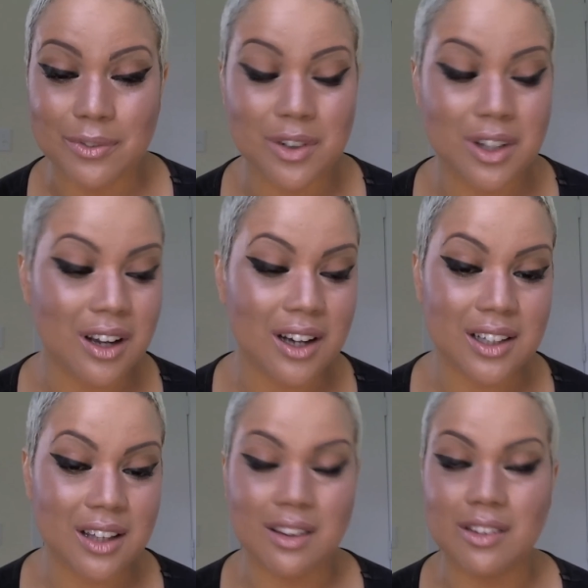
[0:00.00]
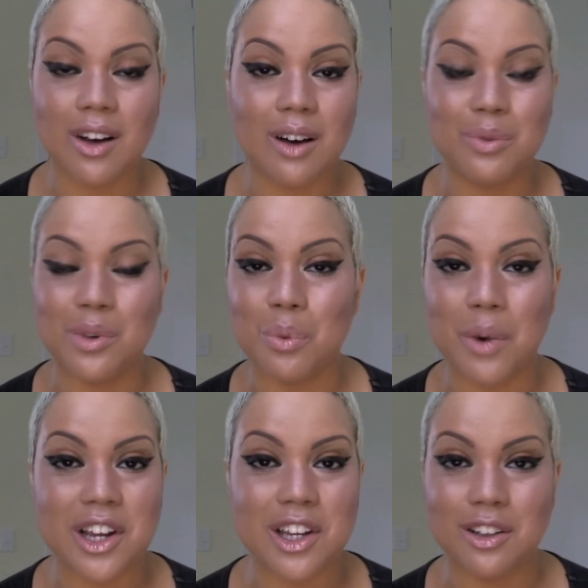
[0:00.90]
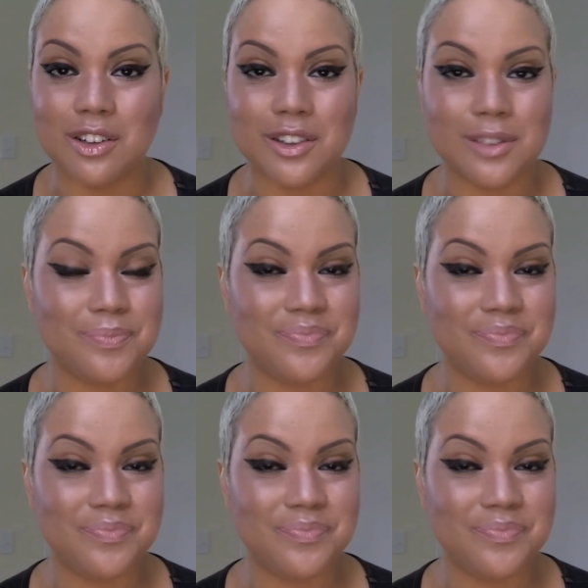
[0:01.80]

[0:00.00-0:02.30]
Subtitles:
You cannot get this off with regular